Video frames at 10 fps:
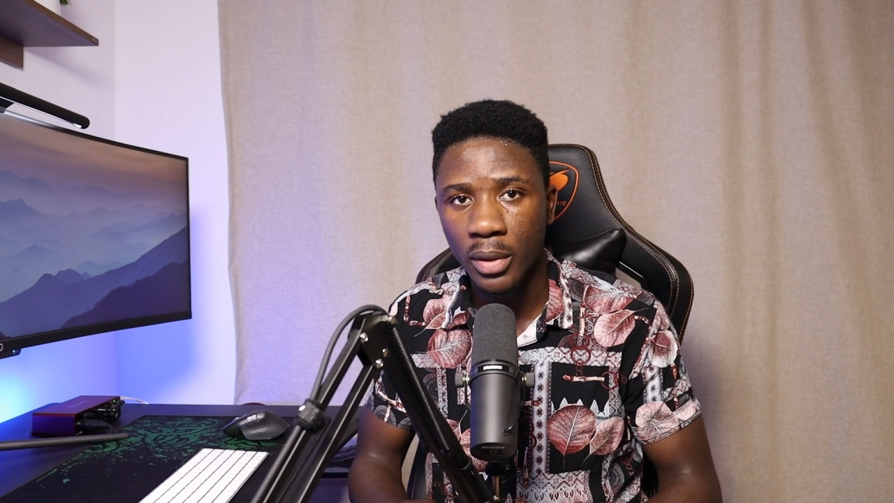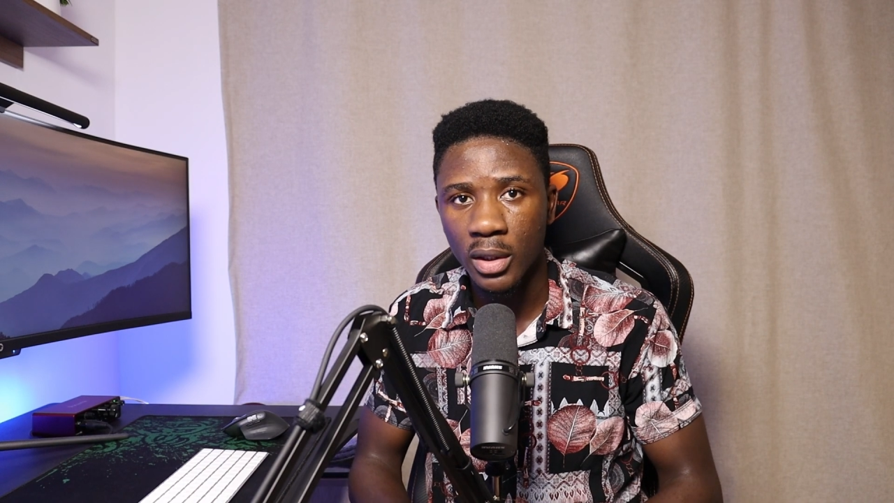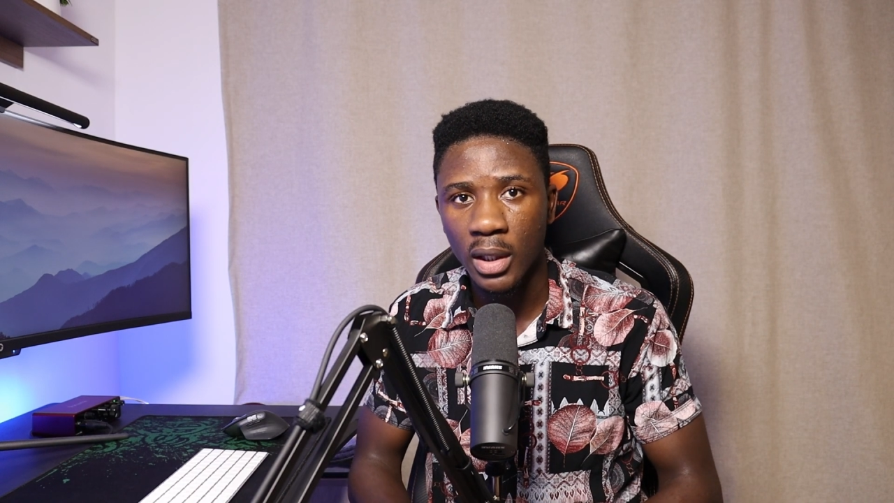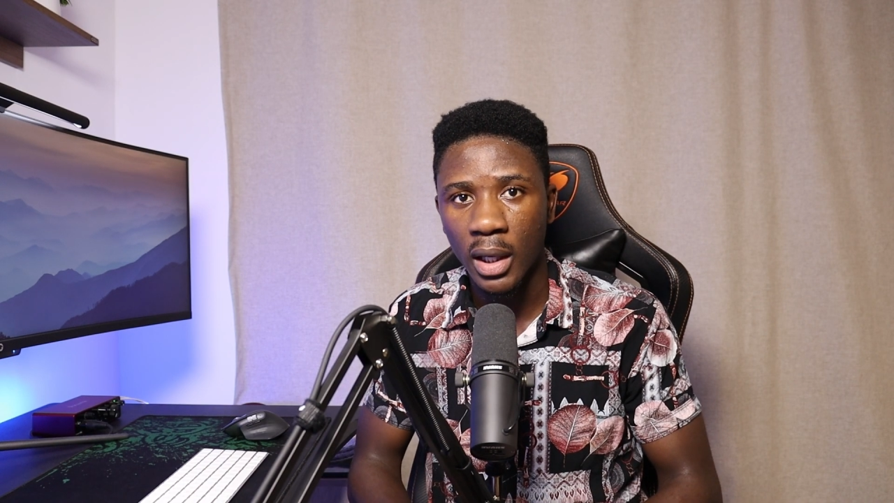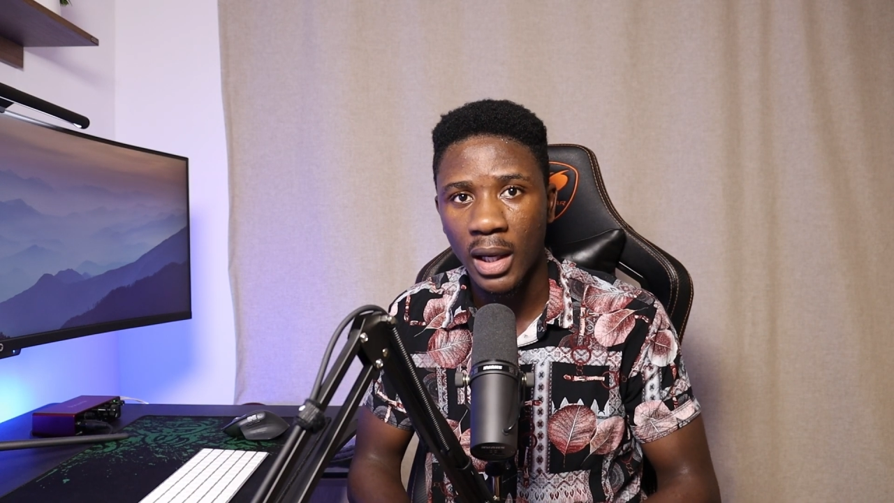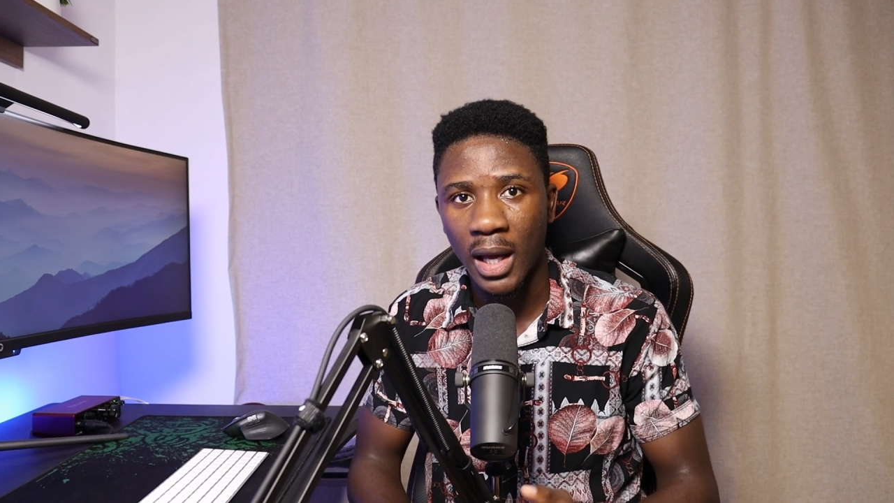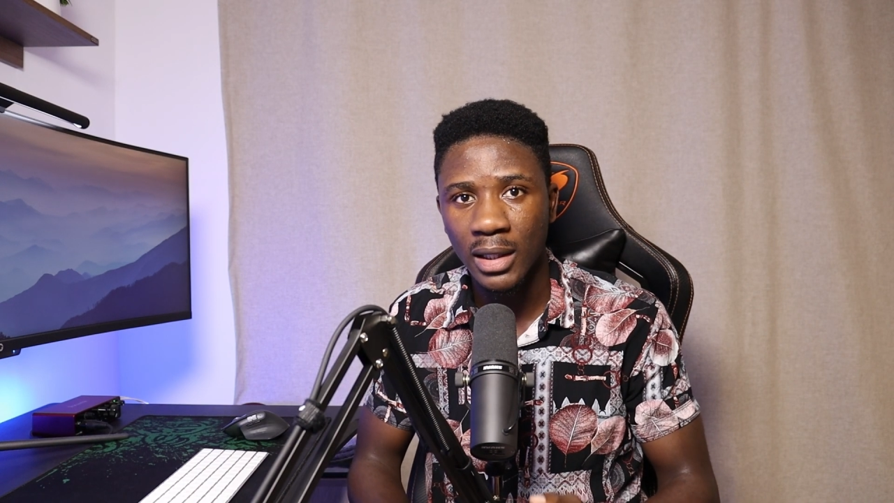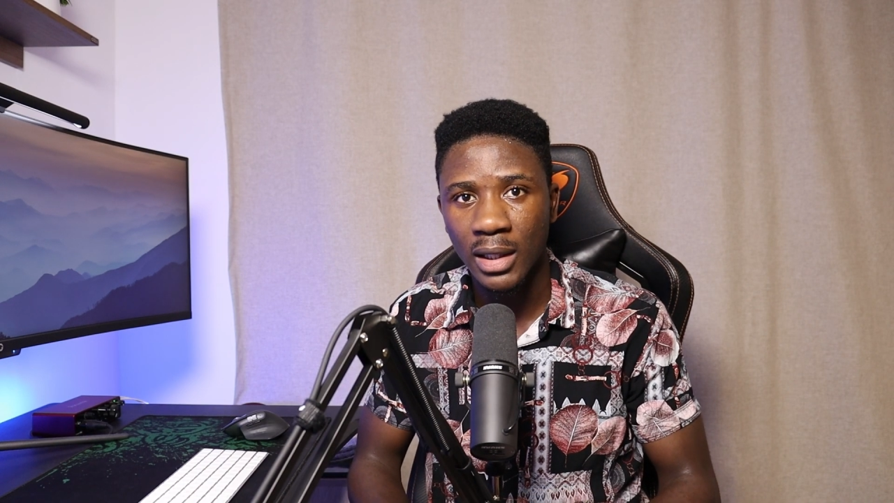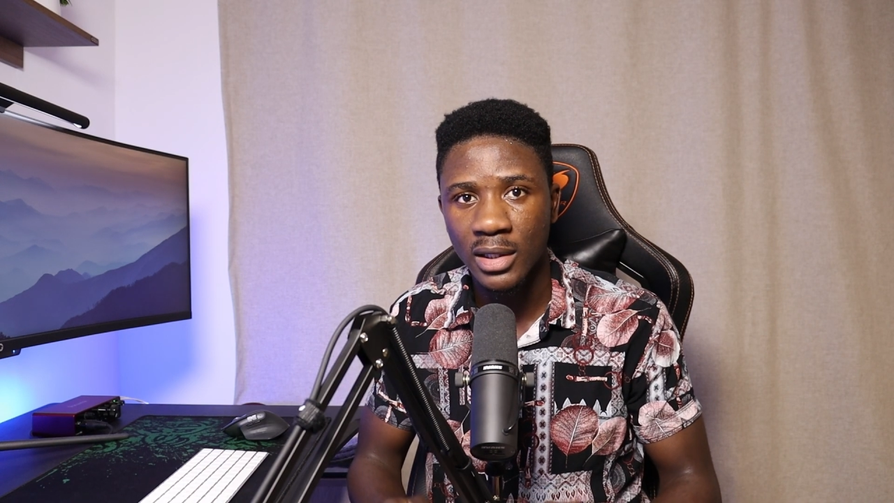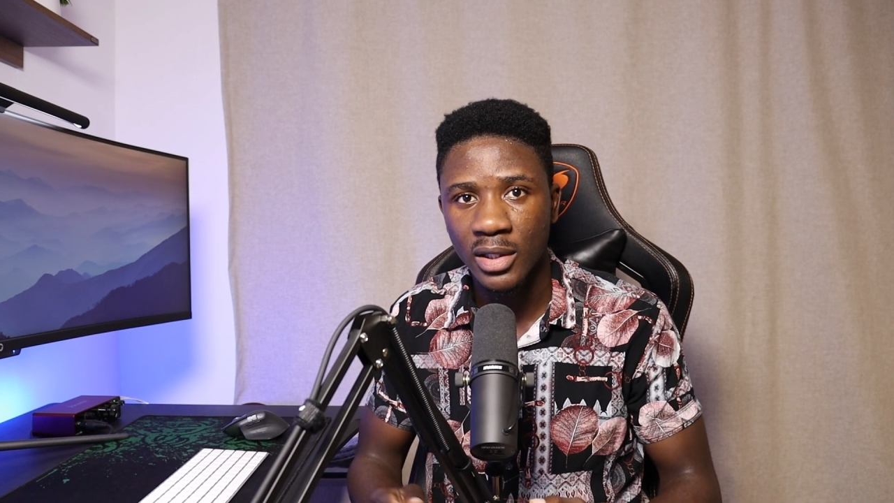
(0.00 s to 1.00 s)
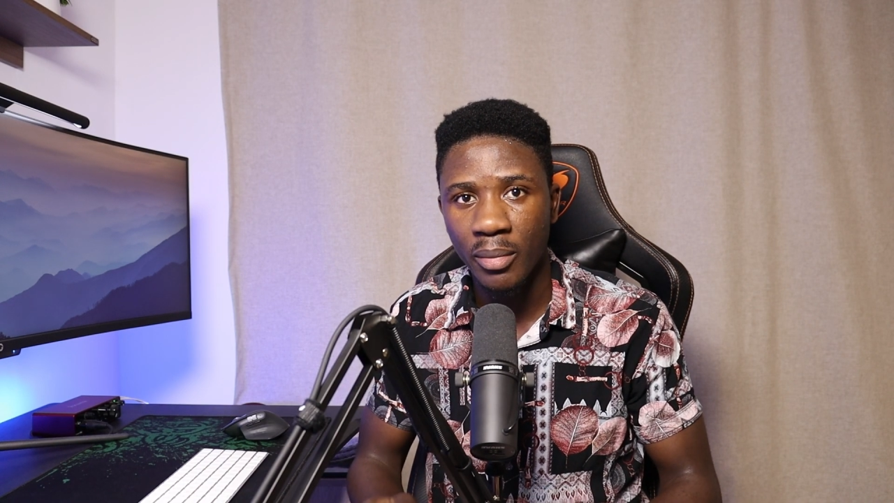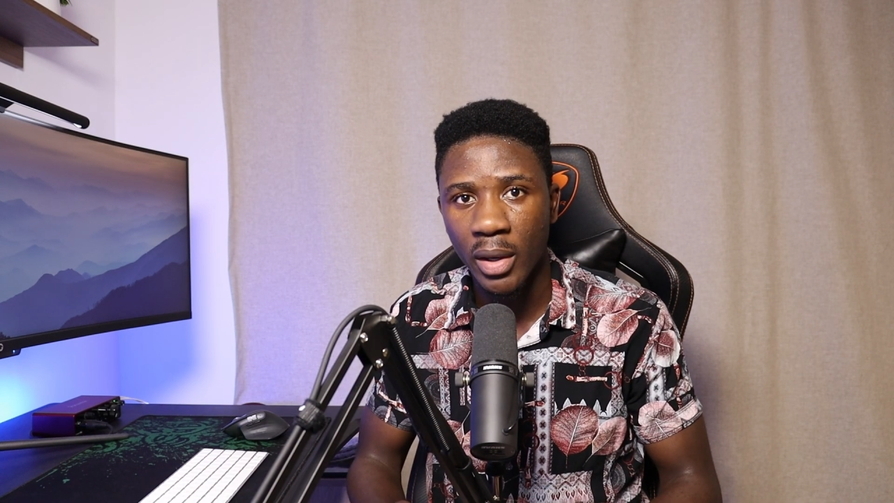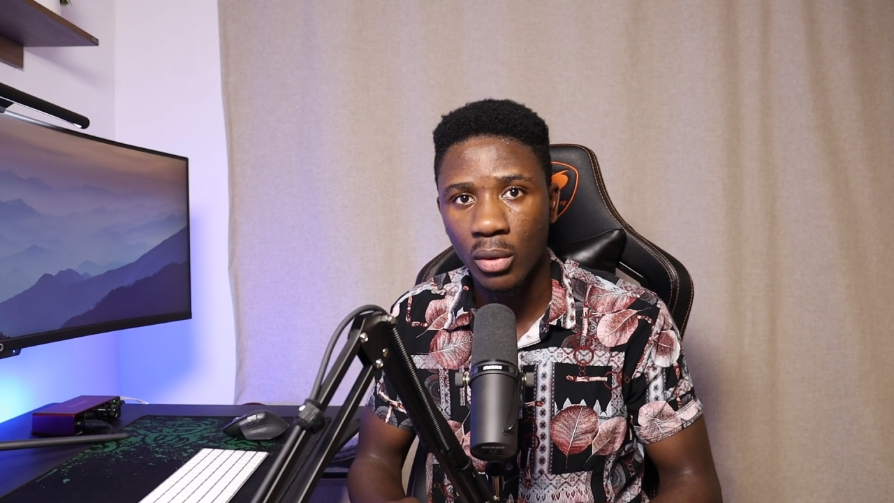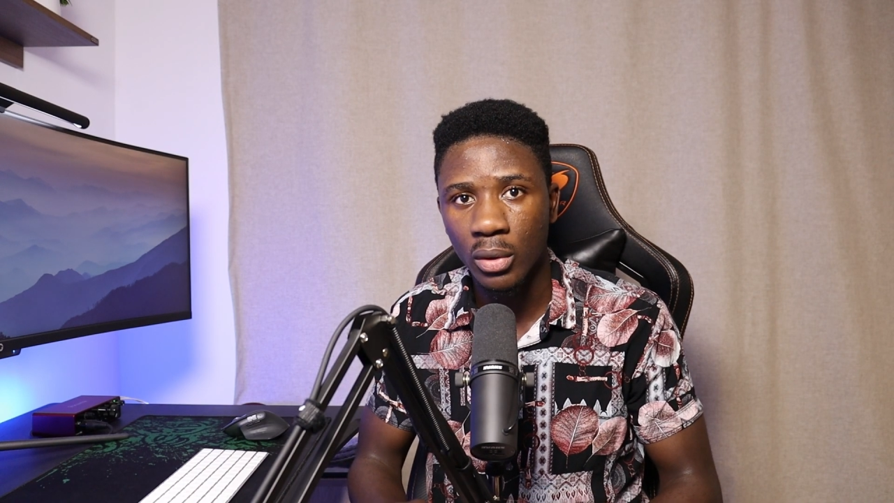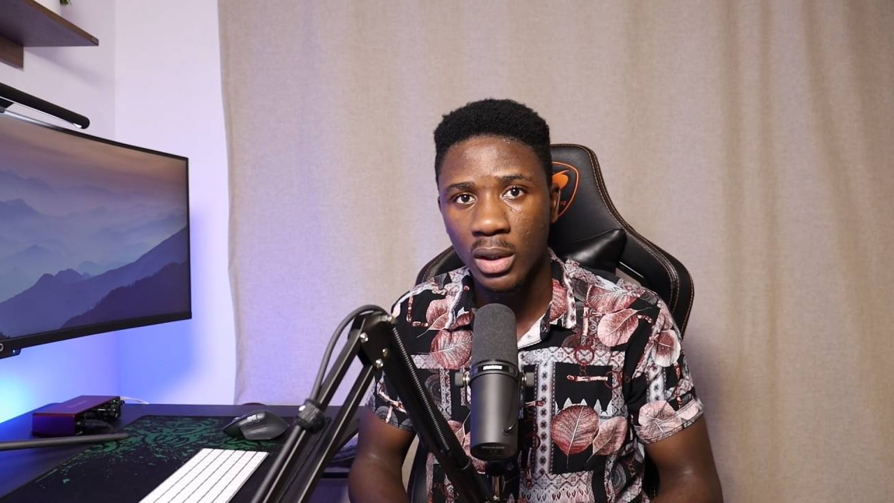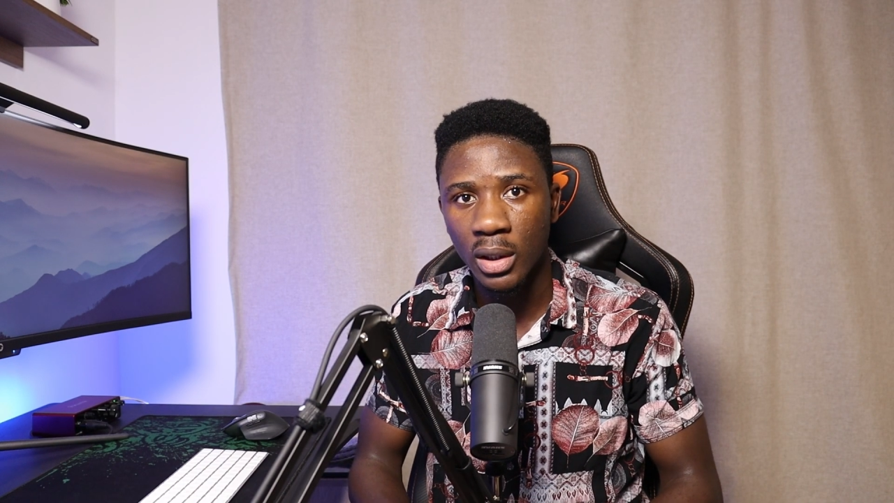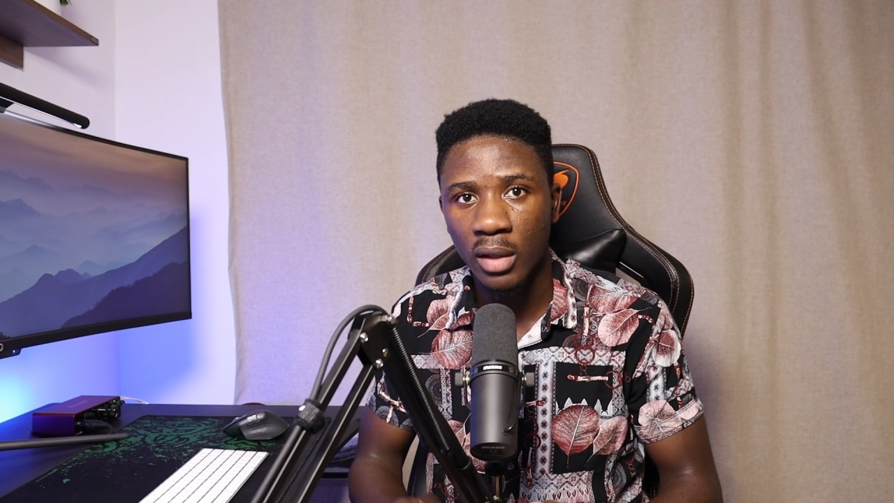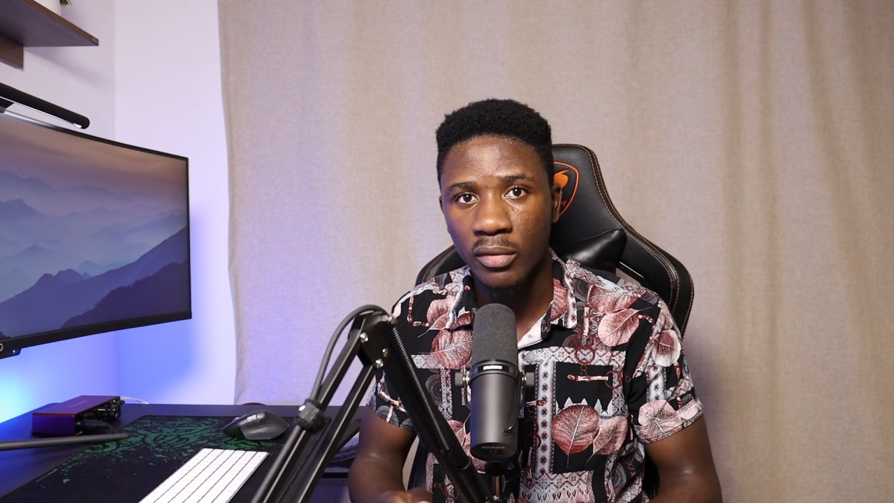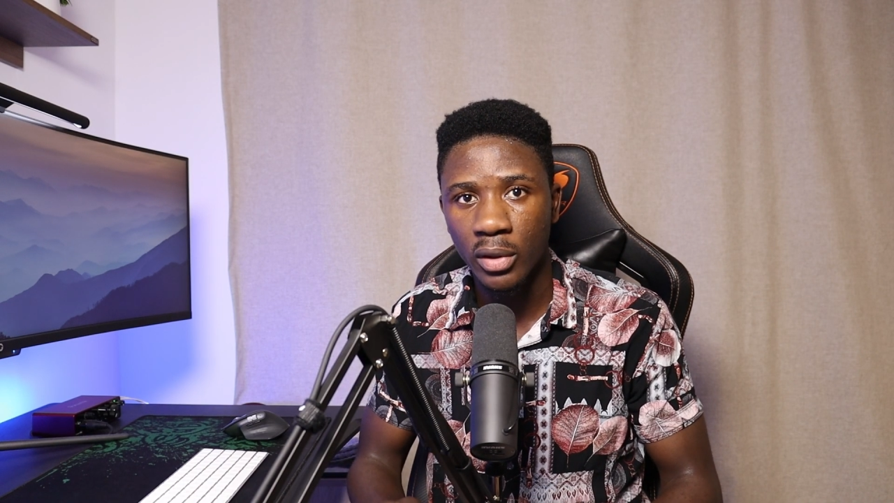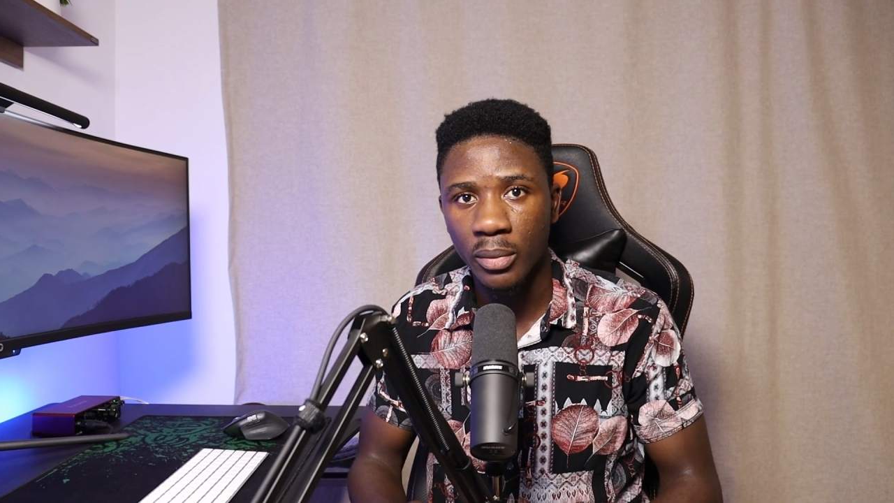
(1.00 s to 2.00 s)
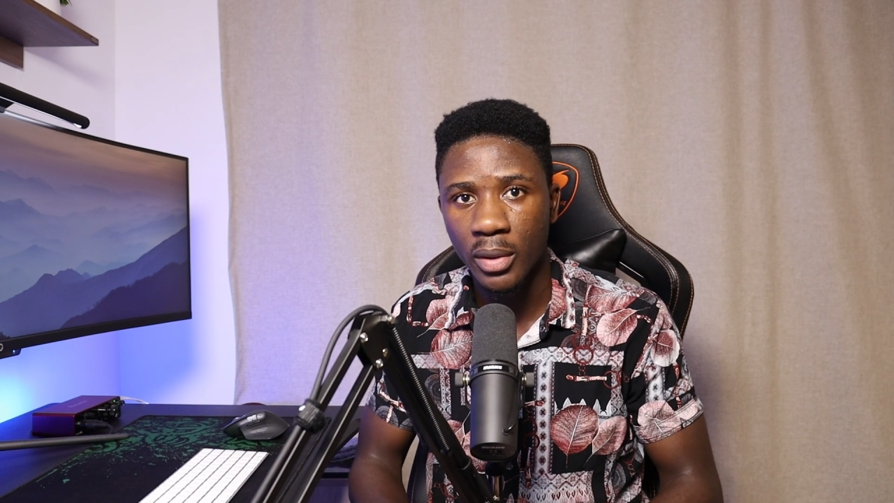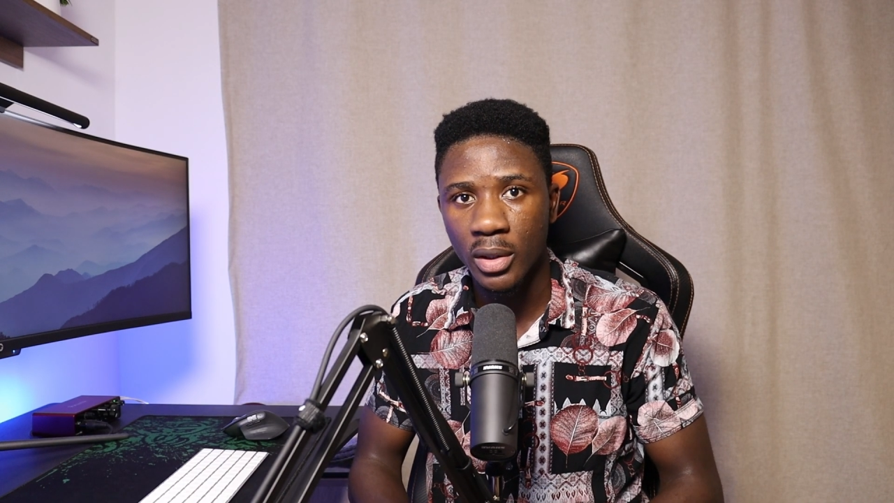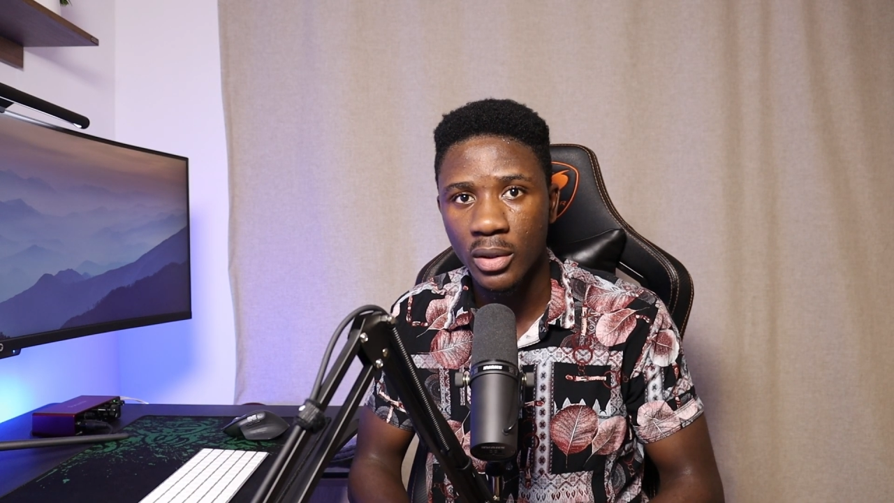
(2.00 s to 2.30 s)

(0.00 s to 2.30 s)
page and acts as the main container for the page.